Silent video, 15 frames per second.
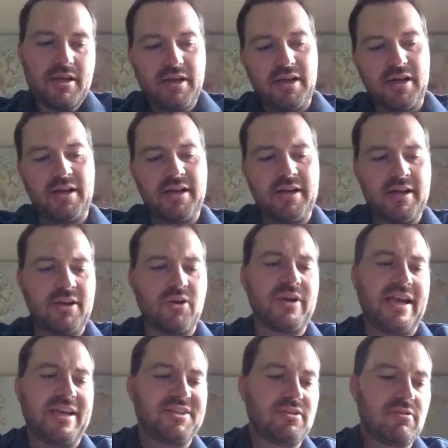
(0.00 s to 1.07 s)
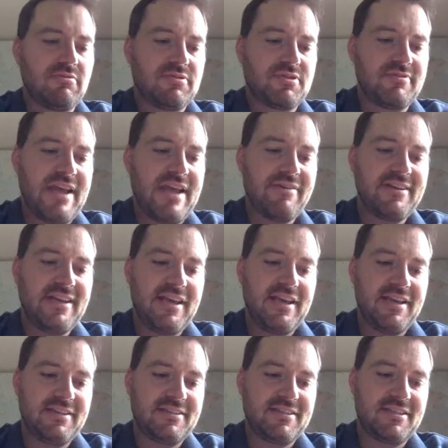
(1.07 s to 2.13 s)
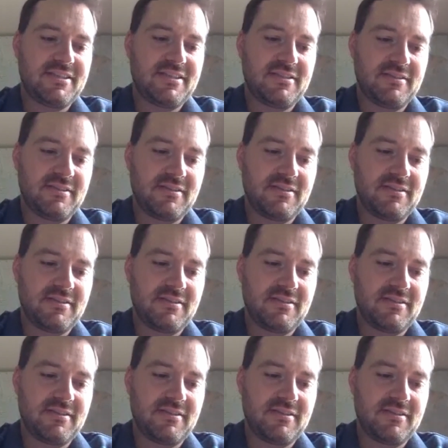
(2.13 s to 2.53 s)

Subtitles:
okay, so nowadays,